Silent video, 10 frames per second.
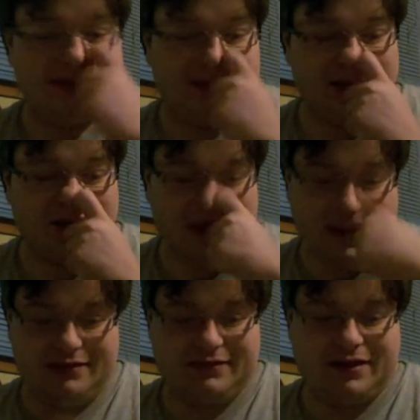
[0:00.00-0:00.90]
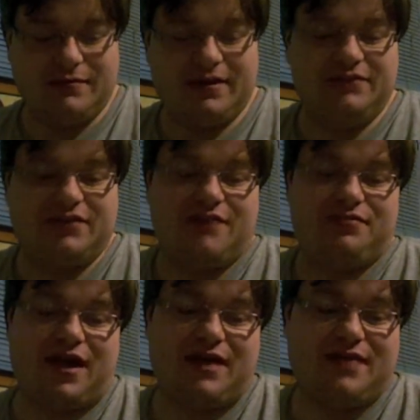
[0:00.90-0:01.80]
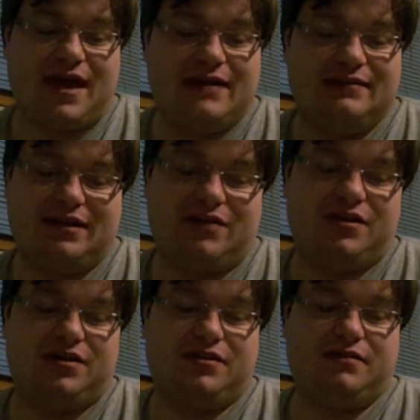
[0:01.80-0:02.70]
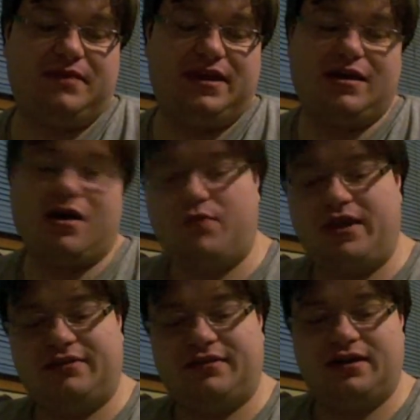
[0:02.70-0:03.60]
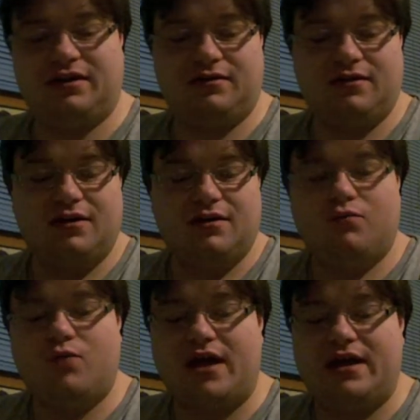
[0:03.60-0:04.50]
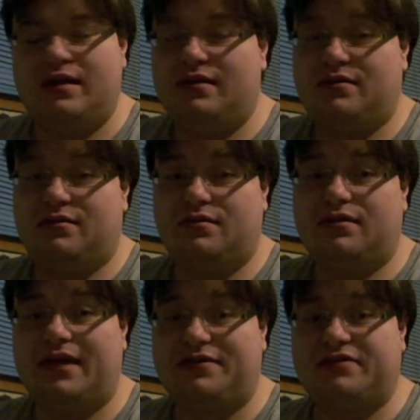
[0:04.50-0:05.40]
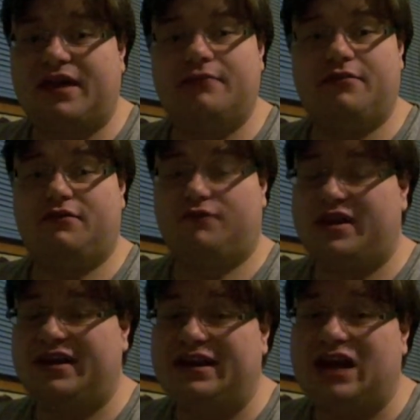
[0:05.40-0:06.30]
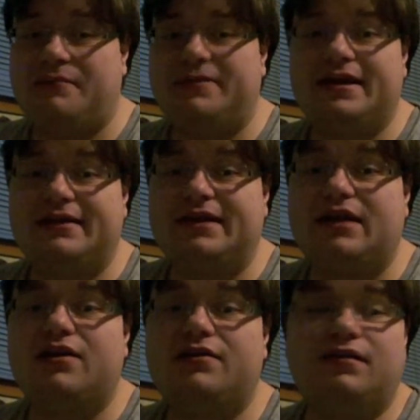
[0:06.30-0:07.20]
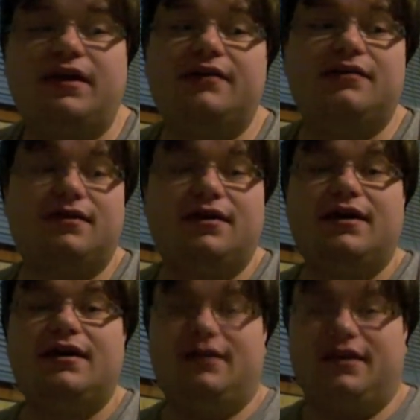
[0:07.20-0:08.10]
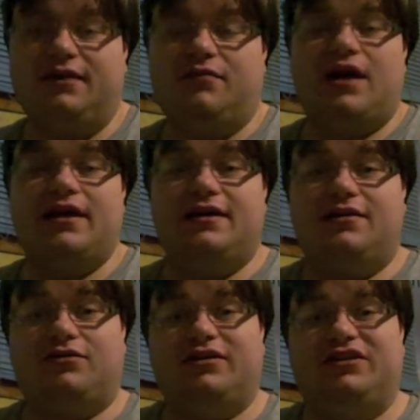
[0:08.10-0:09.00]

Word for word: According to Jeremy, John thought that Darren could be a weak link. When, at the time of when he nominated Darren, like, he wanted only